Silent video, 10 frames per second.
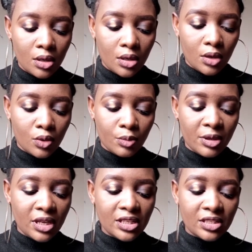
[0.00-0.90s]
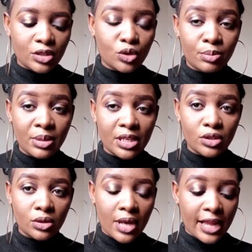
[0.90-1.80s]
it will be easier to
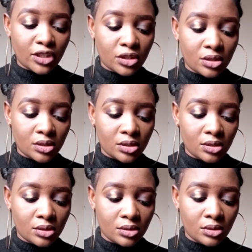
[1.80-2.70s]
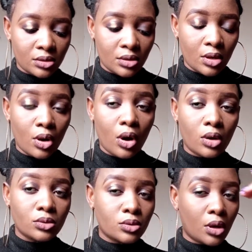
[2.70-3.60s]
place your lashes
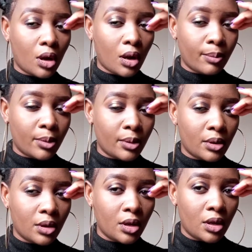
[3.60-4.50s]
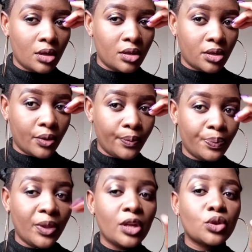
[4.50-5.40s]
on top. No,
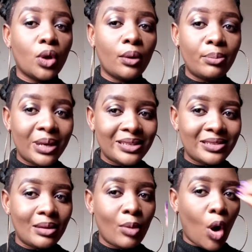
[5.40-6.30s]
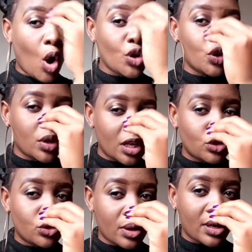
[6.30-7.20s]
don't place them on your
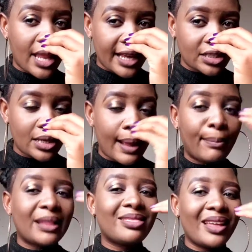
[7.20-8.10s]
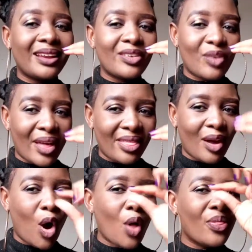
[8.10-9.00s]
natural lash, but then
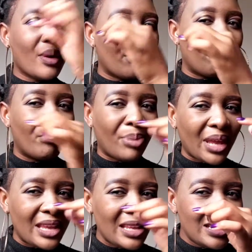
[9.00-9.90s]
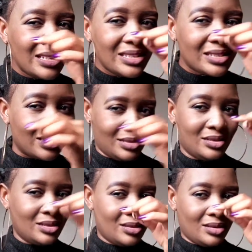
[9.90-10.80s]
rather on the base
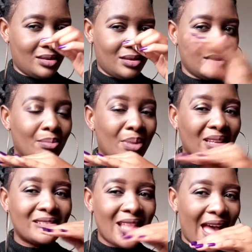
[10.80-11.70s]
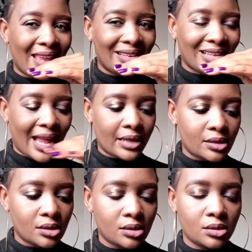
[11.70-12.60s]
line,
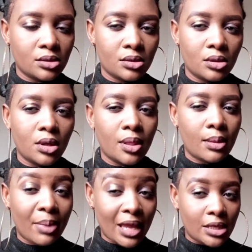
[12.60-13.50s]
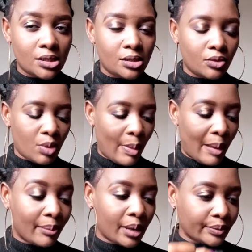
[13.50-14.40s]
guys. The base,
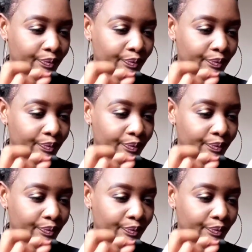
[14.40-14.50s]
remember,